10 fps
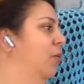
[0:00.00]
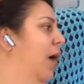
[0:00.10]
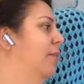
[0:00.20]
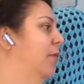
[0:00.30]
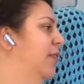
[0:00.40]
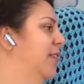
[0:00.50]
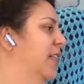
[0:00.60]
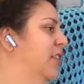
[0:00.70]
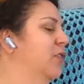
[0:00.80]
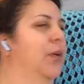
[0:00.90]
Robin was
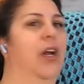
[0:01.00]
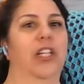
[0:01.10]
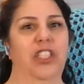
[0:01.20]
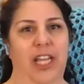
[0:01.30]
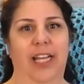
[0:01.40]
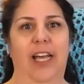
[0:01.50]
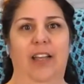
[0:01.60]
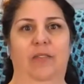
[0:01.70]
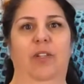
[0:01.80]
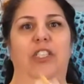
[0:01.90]
such a sweetheart. Check
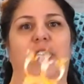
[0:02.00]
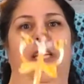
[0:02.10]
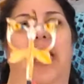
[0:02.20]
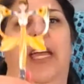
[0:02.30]
out what she